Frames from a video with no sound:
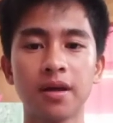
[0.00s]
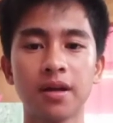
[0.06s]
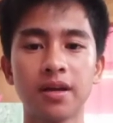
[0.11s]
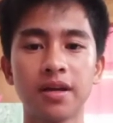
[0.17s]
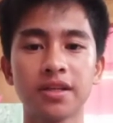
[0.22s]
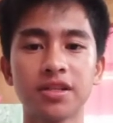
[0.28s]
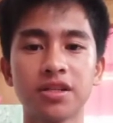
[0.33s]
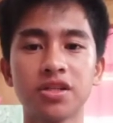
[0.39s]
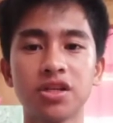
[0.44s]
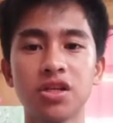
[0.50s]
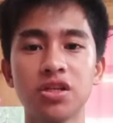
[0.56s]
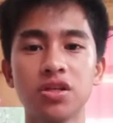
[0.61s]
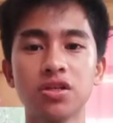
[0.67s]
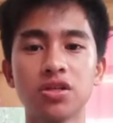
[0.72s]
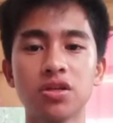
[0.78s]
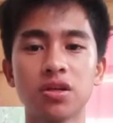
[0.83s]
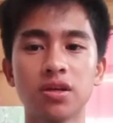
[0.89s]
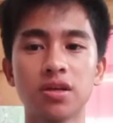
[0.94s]

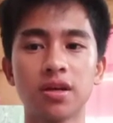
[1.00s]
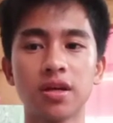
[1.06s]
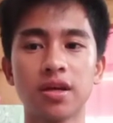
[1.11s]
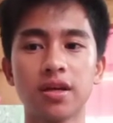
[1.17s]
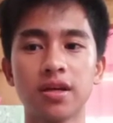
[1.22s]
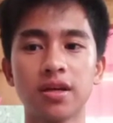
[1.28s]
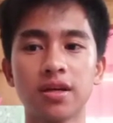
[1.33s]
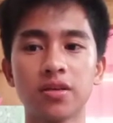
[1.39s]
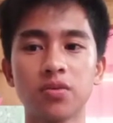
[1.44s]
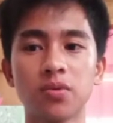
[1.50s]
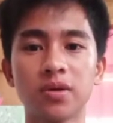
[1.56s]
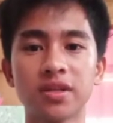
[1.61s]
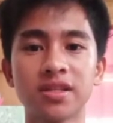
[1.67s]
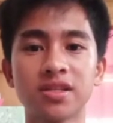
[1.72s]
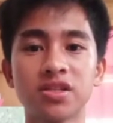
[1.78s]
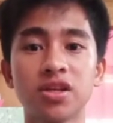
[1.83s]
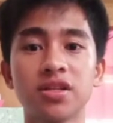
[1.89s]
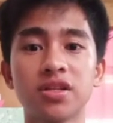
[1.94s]
Nag-change, it
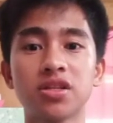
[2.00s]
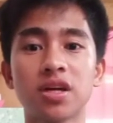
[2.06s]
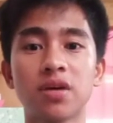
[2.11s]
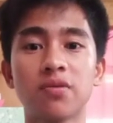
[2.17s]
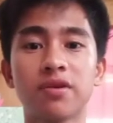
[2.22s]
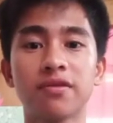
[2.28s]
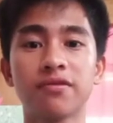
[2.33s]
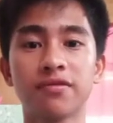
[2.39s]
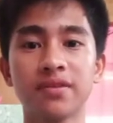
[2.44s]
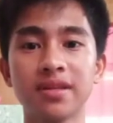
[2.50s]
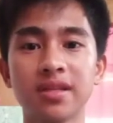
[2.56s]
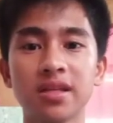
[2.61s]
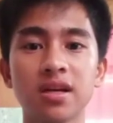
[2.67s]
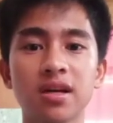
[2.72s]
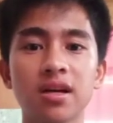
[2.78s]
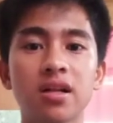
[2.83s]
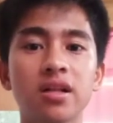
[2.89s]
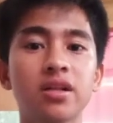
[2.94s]
was change our
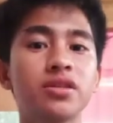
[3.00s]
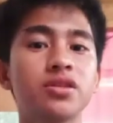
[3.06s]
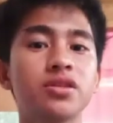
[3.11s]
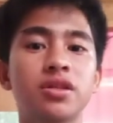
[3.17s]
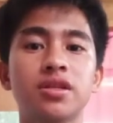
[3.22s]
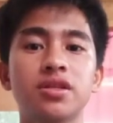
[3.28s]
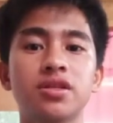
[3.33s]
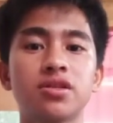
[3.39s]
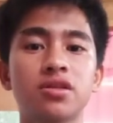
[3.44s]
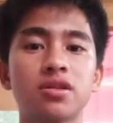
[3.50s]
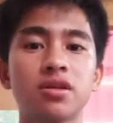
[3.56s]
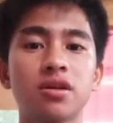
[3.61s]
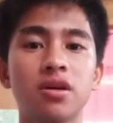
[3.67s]
physical change.